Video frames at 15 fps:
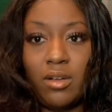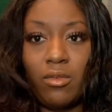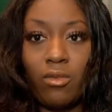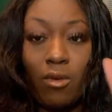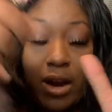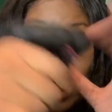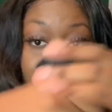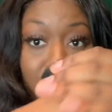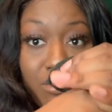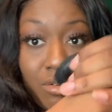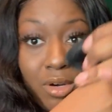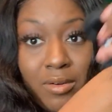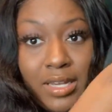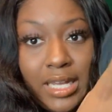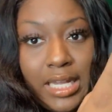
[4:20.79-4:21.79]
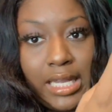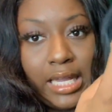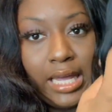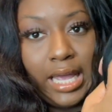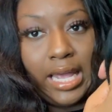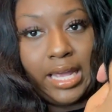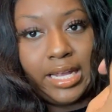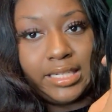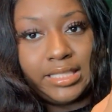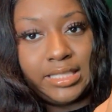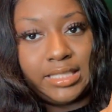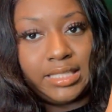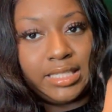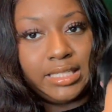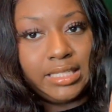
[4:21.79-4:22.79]
right through it like
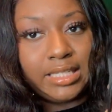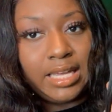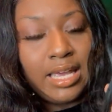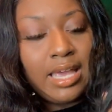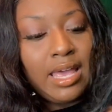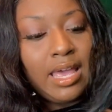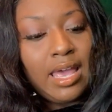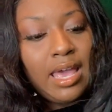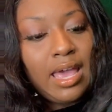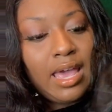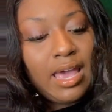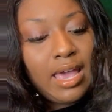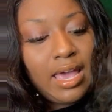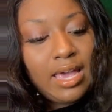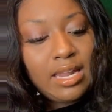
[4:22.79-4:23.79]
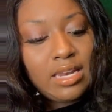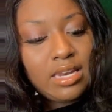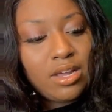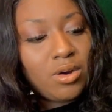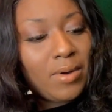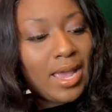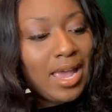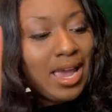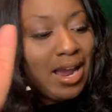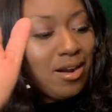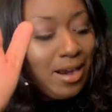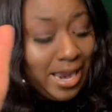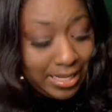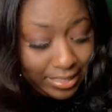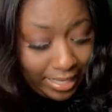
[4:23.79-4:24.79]
silk, and no hair
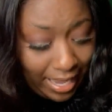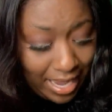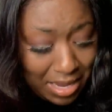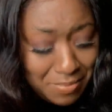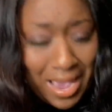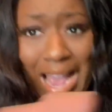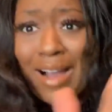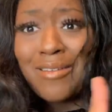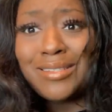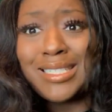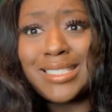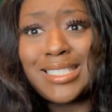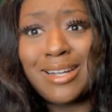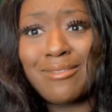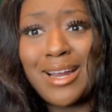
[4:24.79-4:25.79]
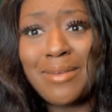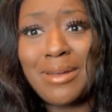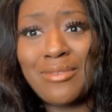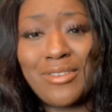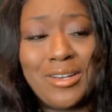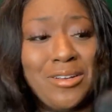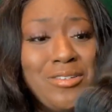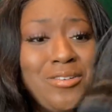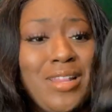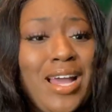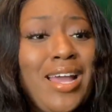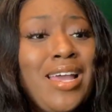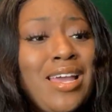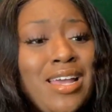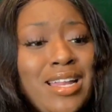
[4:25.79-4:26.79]
has came out since I ran my finger through that.
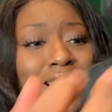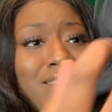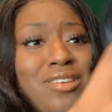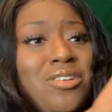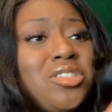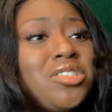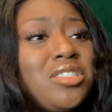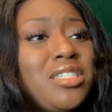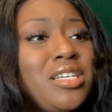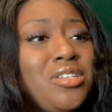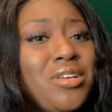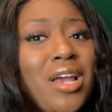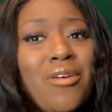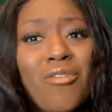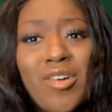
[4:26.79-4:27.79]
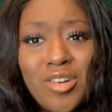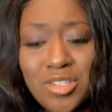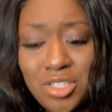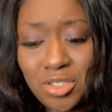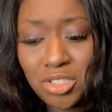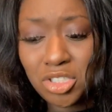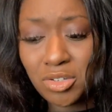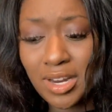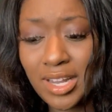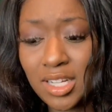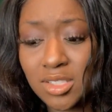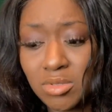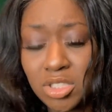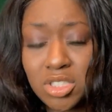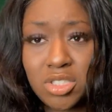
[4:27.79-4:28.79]
Like usually you get 1 or 2
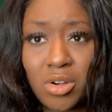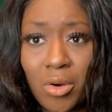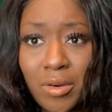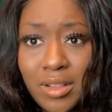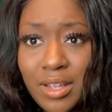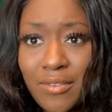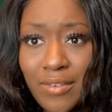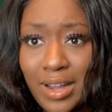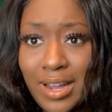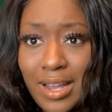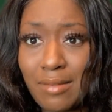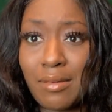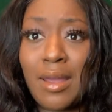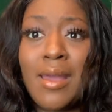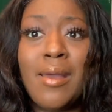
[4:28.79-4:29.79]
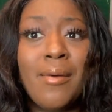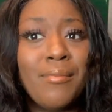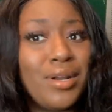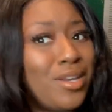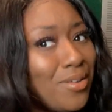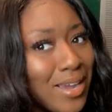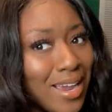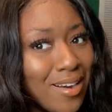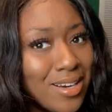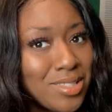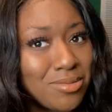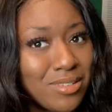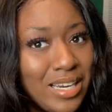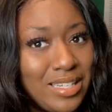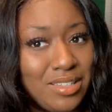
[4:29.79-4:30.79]
strands, which is totally fine, but no hair is
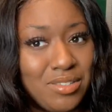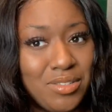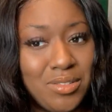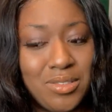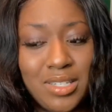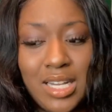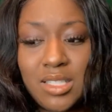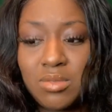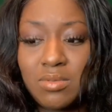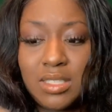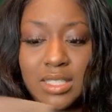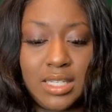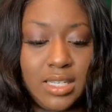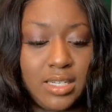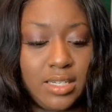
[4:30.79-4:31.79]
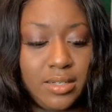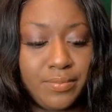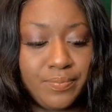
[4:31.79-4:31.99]
ran through, so that's really good.